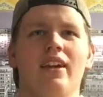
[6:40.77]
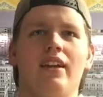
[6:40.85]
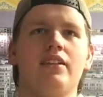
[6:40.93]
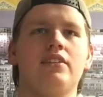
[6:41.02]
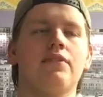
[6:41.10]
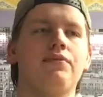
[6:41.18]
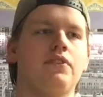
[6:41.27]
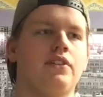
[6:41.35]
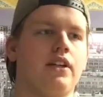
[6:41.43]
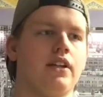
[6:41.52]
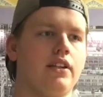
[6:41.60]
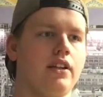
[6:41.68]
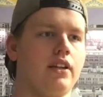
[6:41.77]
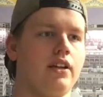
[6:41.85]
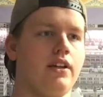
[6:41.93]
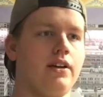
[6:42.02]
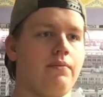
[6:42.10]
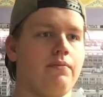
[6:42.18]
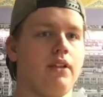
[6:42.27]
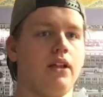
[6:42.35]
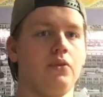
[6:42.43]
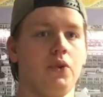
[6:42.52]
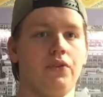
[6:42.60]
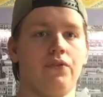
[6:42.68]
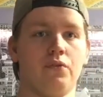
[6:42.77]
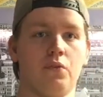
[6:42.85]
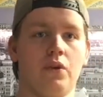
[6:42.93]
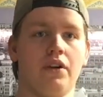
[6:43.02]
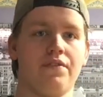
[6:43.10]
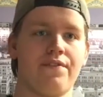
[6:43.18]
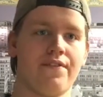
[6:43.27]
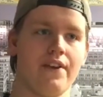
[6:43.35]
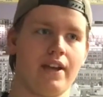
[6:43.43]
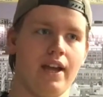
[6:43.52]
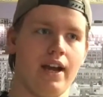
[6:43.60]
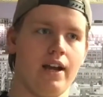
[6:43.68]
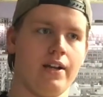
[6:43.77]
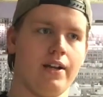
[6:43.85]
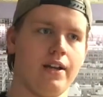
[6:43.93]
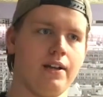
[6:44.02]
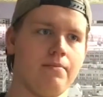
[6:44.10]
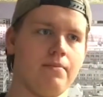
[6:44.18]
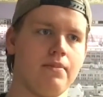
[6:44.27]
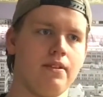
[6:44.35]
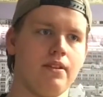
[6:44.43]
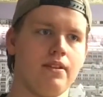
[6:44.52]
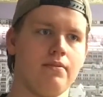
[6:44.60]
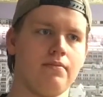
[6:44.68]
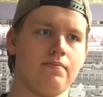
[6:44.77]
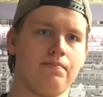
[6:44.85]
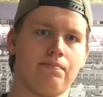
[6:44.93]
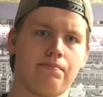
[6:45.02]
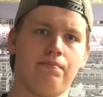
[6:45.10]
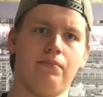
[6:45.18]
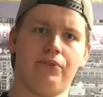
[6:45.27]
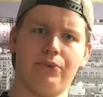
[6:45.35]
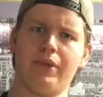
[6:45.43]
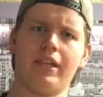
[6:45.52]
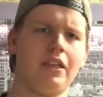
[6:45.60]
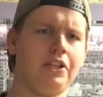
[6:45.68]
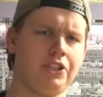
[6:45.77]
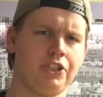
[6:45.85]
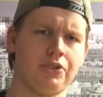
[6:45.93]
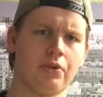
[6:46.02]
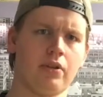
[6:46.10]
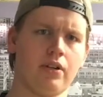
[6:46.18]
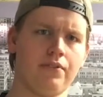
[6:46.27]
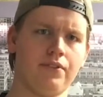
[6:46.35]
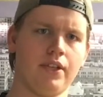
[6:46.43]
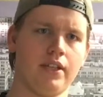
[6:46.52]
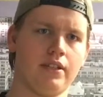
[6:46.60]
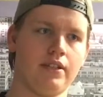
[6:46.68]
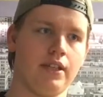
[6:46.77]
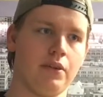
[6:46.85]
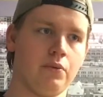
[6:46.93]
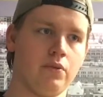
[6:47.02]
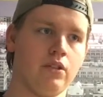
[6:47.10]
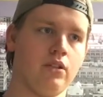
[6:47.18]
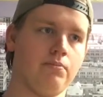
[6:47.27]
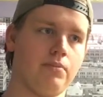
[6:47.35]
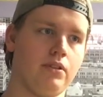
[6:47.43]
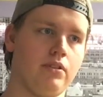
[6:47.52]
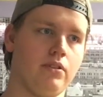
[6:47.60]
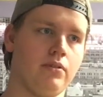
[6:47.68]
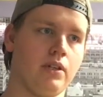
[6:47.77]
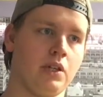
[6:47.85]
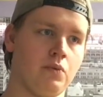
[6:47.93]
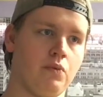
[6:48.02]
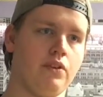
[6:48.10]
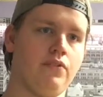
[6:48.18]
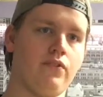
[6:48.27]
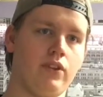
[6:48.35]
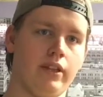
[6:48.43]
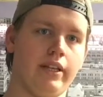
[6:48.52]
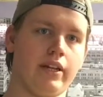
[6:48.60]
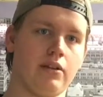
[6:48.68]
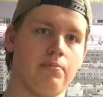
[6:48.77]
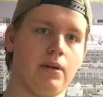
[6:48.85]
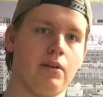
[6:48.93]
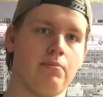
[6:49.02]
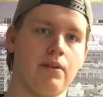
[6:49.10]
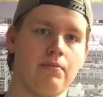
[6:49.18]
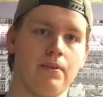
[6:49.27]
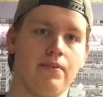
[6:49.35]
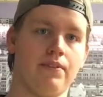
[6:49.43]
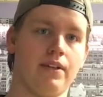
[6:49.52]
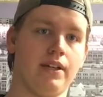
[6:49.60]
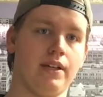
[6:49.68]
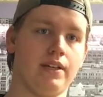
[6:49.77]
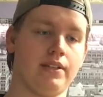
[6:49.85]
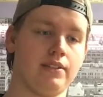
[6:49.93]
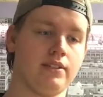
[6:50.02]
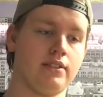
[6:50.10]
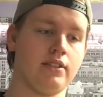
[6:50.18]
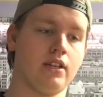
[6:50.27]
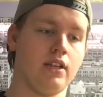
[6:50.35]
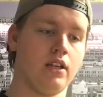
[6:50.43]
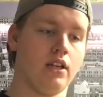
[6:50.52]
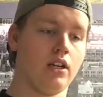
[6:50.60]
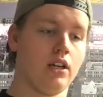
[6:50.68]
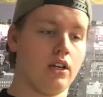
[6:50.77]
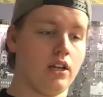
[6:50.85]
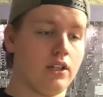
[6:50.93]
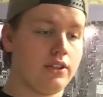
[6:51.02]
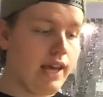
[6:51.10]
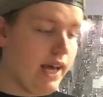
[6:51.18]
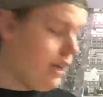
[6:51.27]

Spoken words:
Except for that, the one thing I am really sure of that they will be doing with the Lego Batman movie is the